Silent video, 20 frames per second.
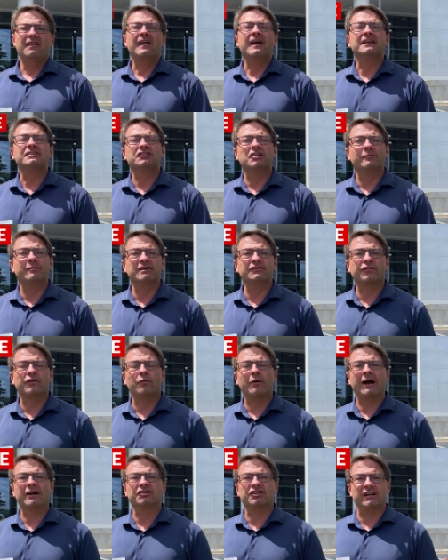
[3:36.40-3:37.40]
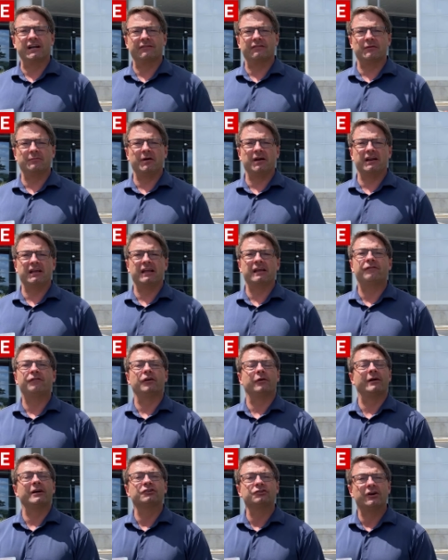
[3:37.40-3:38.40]
Thanks so much for watching, everybody. If
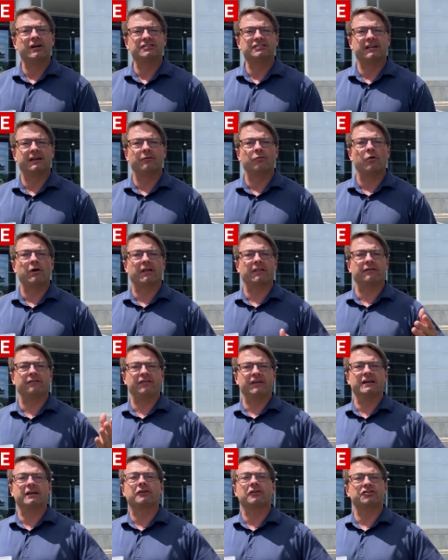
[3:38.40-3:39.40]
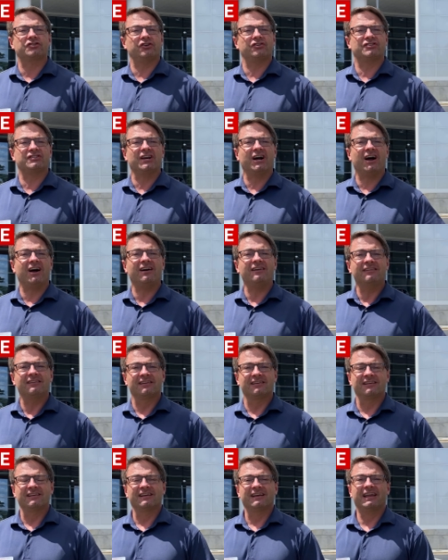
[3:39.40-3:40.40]
you're interested in one of the vehicles you saw,
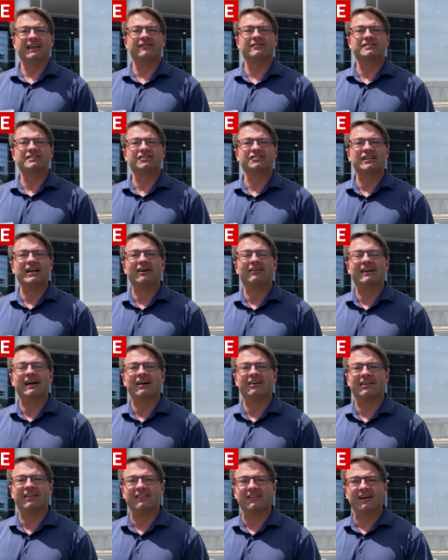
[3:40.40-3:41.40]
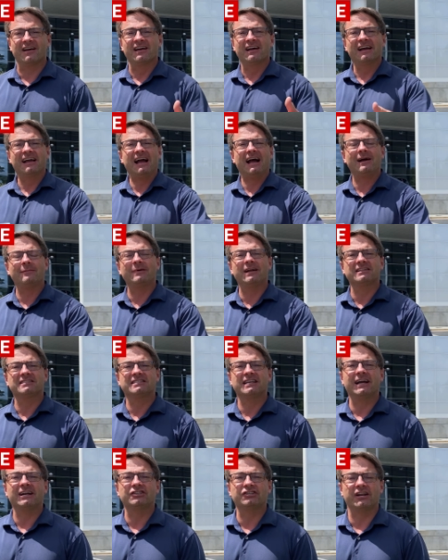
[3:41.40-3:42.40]
give us a shout out in the comment
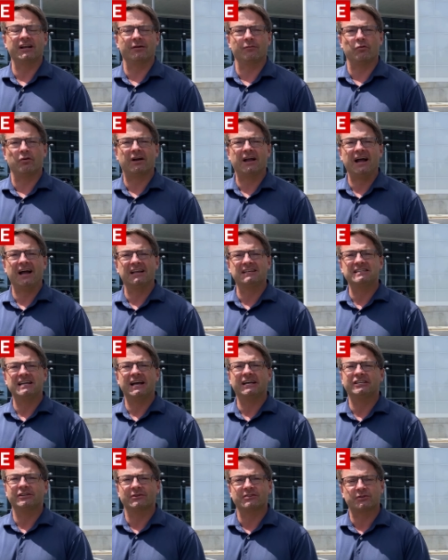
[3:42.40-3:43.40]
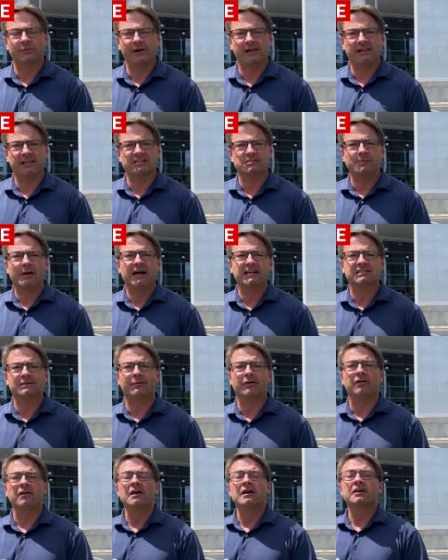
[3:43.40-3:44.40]
section and we'll contact you as quickly as
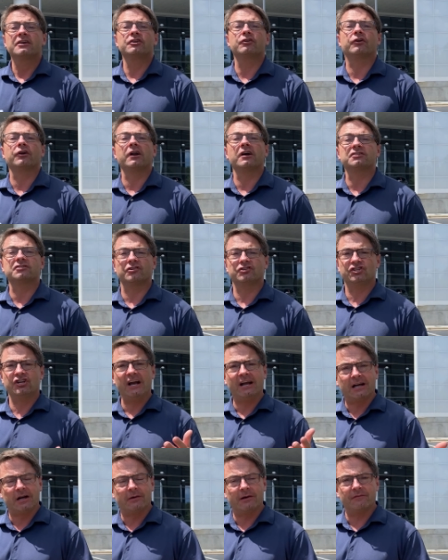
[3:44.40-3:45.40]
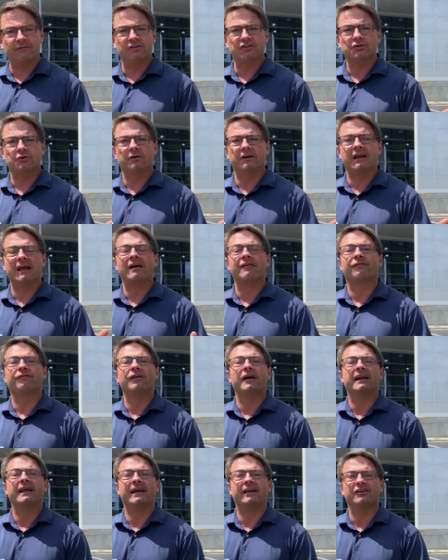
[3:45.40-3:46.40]
possible. You can also check our inventory at
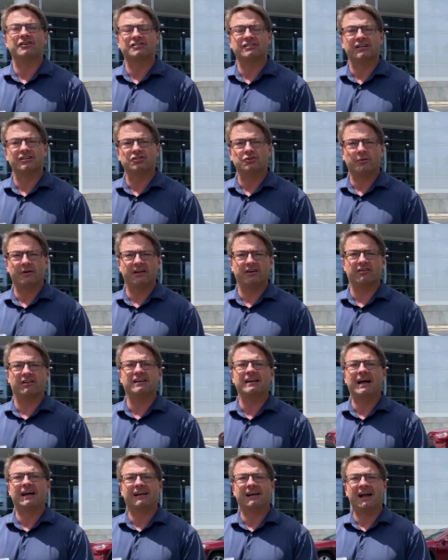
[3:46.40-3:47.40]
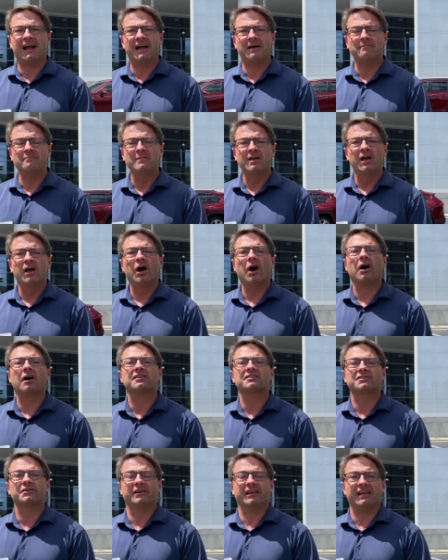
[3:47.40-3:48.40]
fredandersontoyota.com.
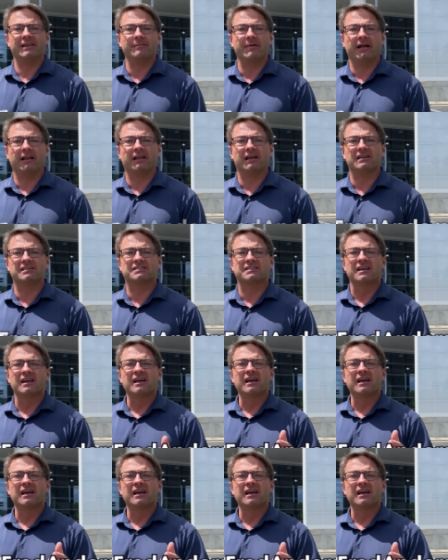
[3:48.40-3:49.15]
Also email us,